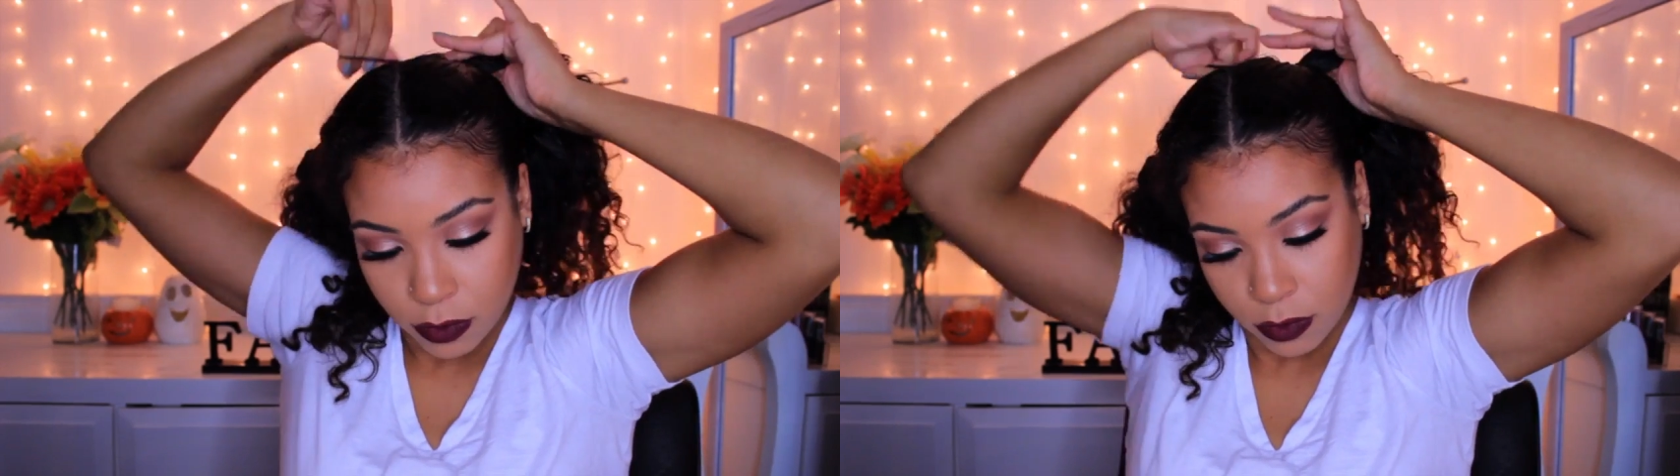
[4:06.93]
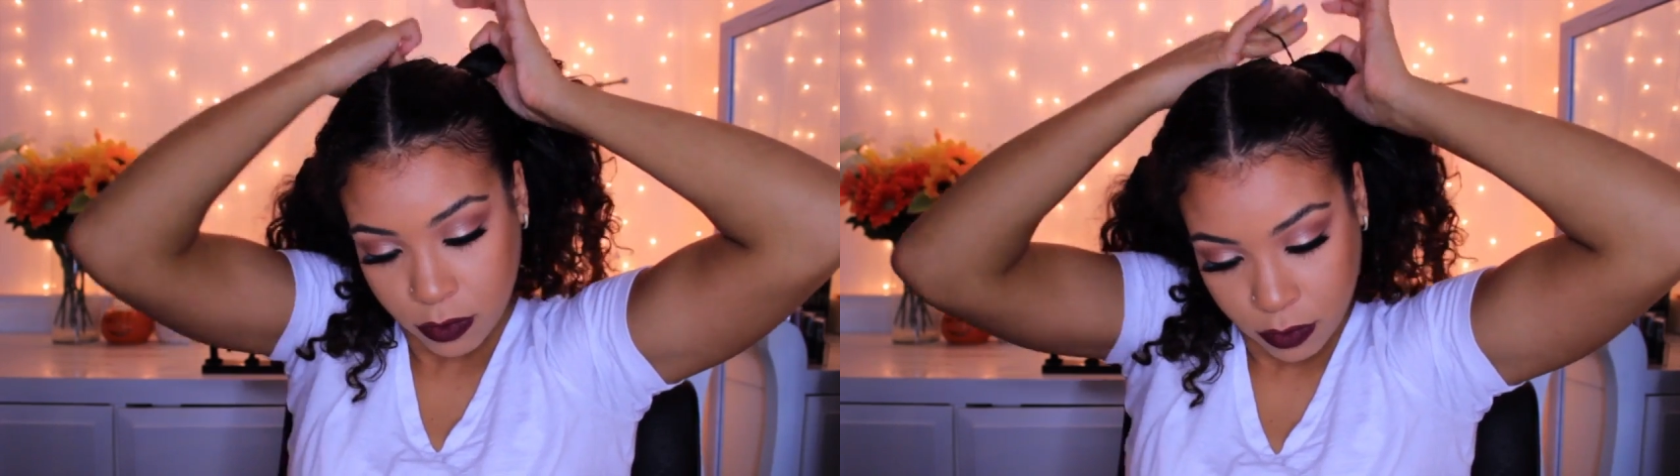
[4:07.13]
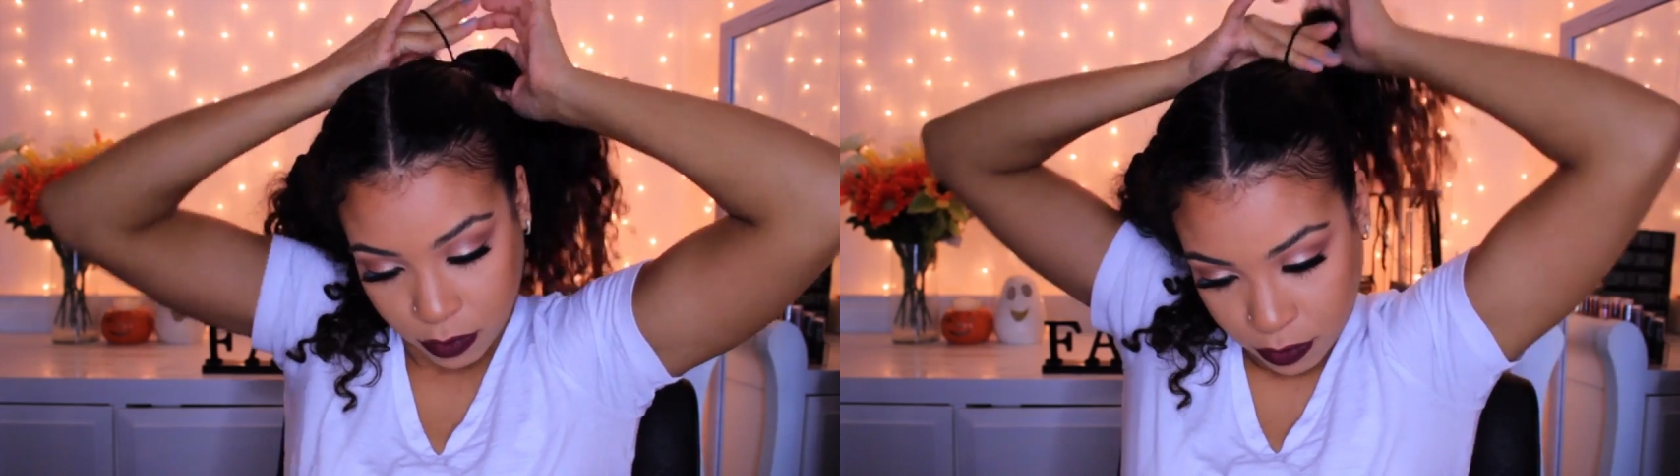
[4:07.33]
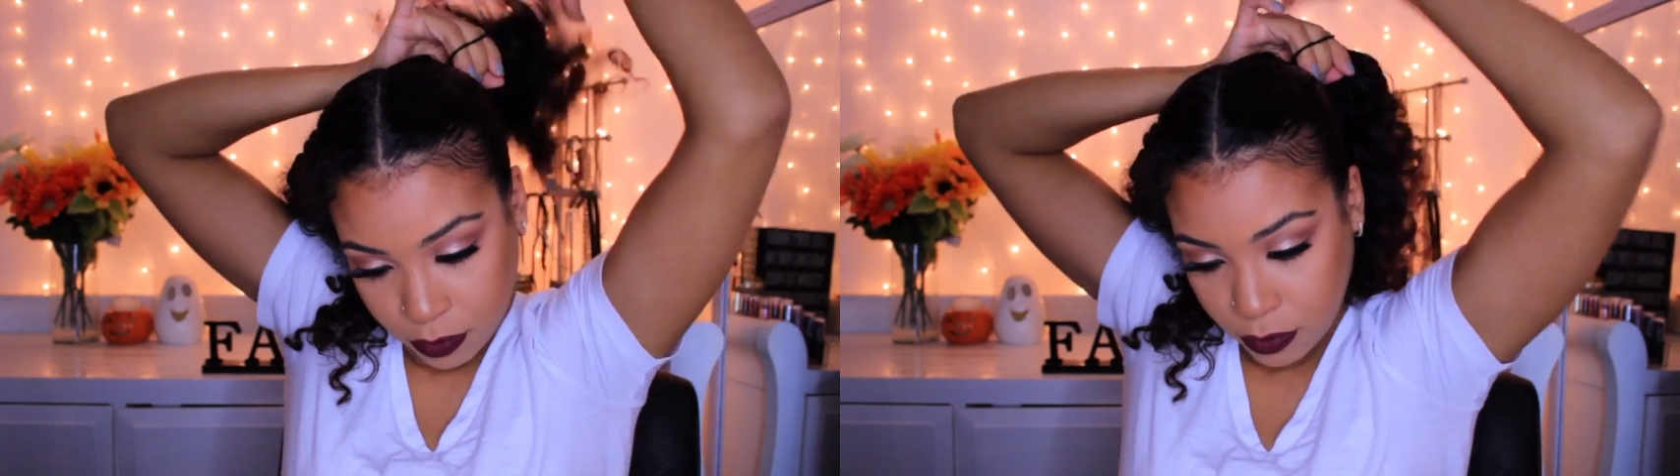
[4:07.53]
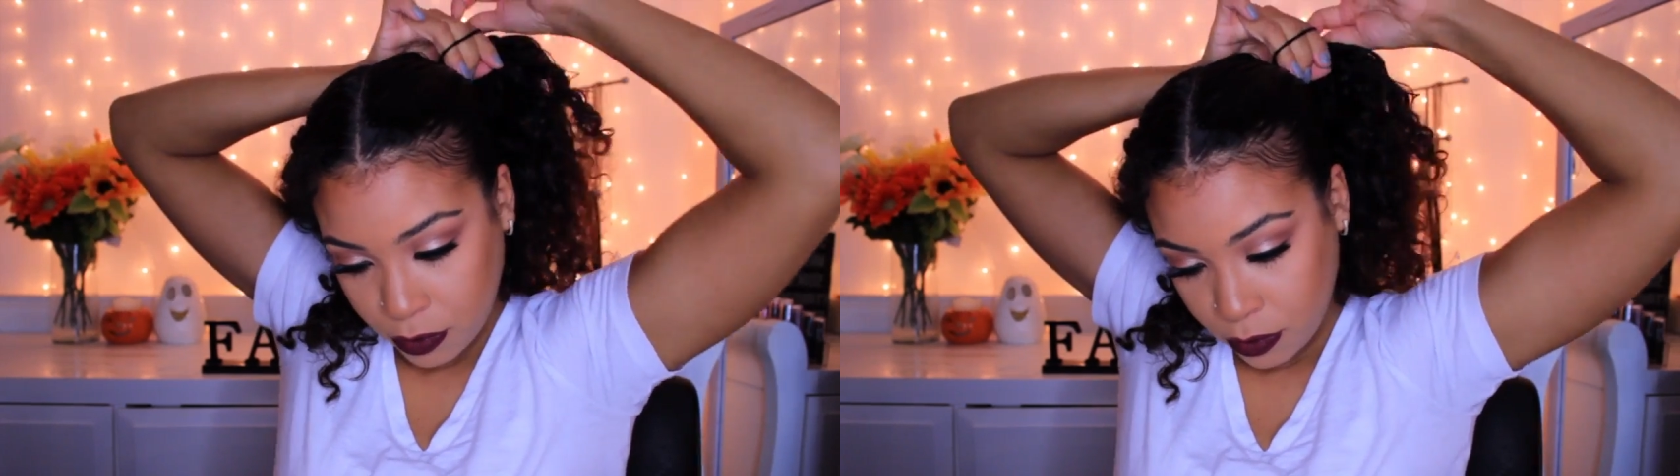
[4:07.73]
do after.
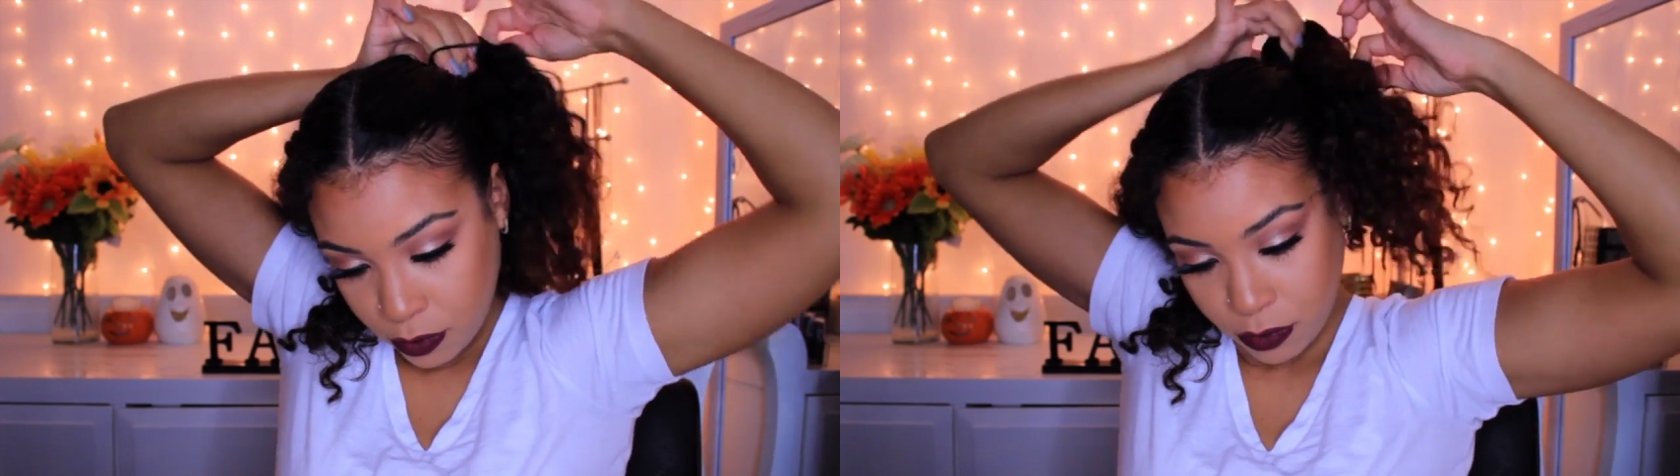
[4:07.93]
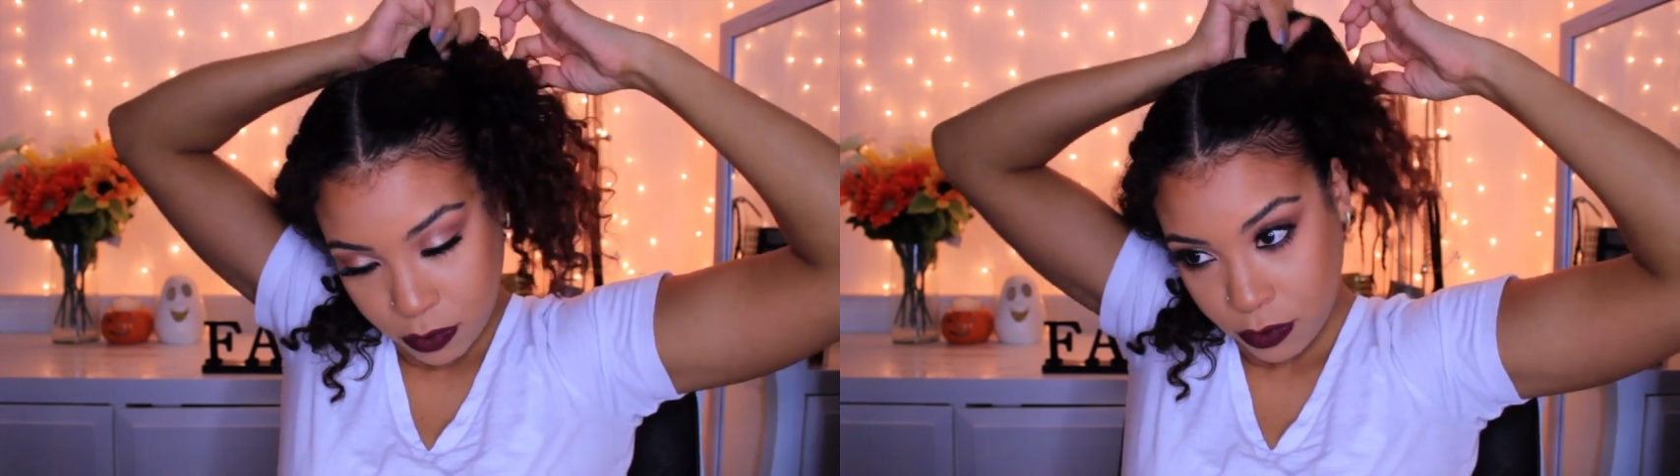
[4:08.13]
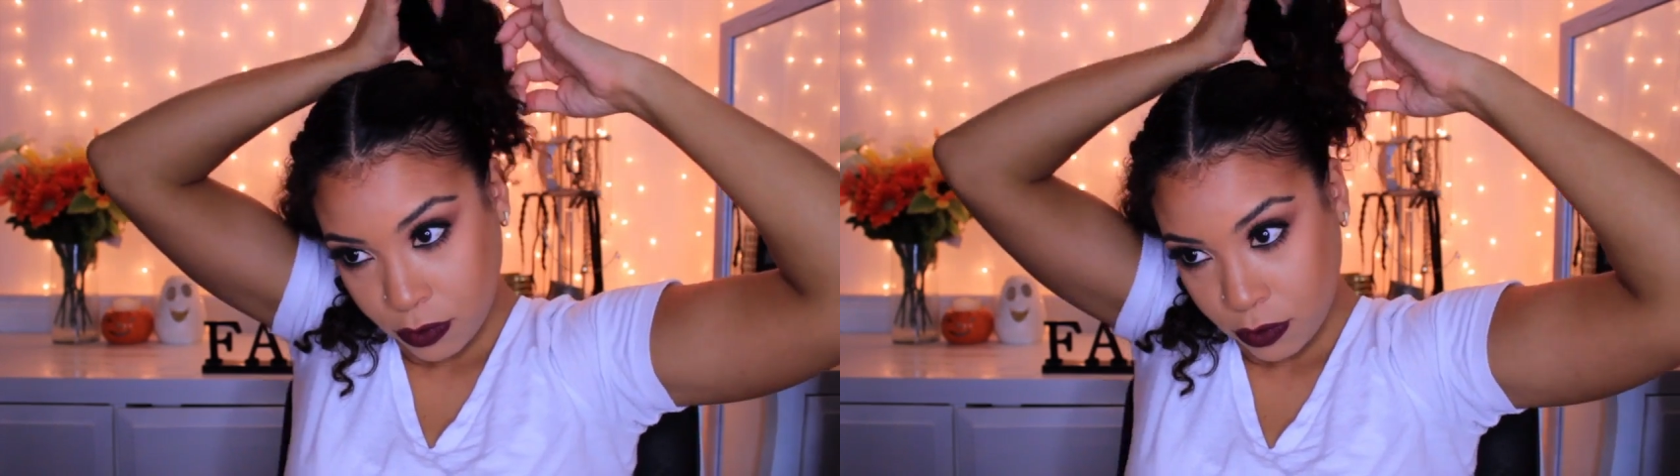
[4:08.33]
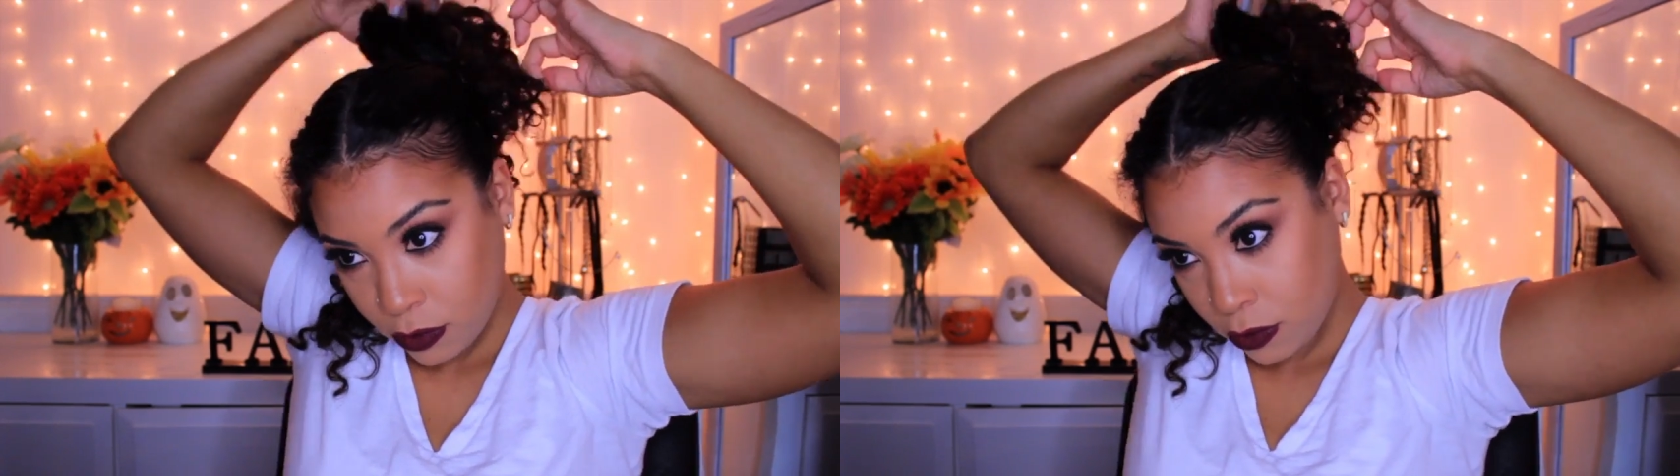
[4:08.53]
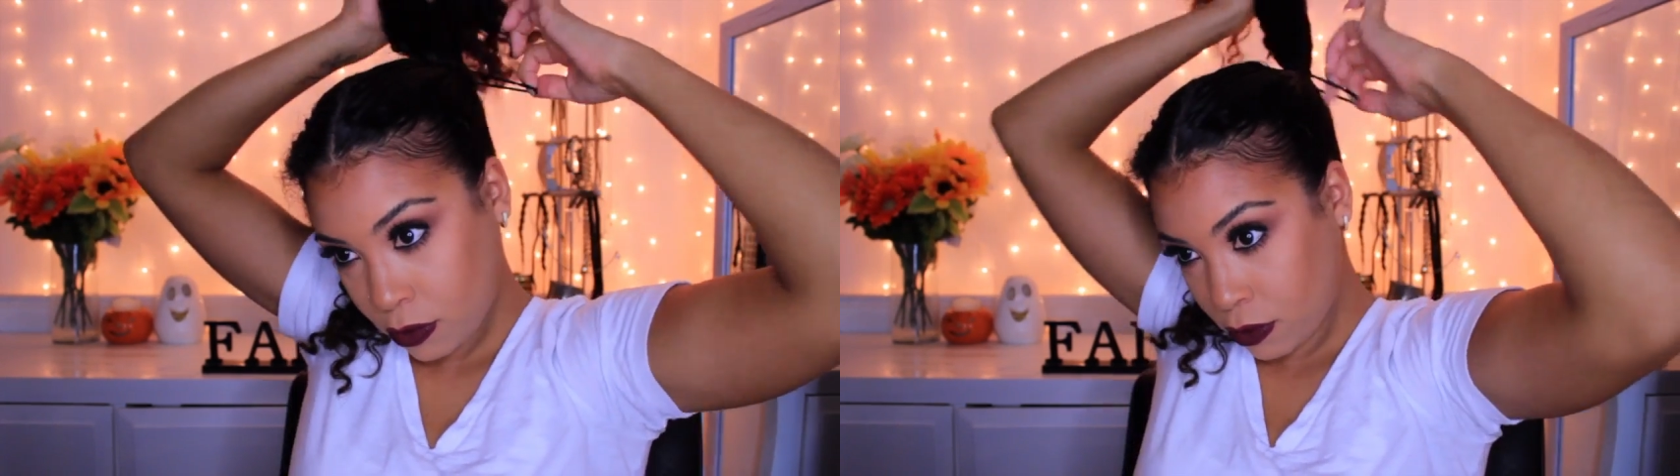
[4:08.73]
I
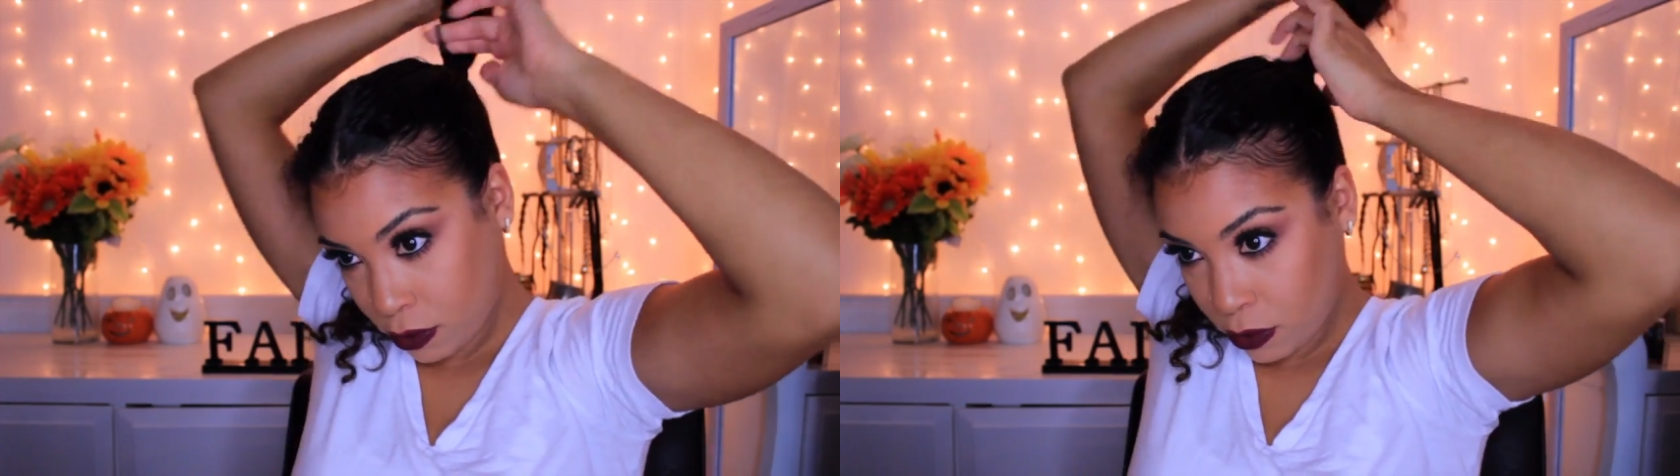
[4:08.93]
want you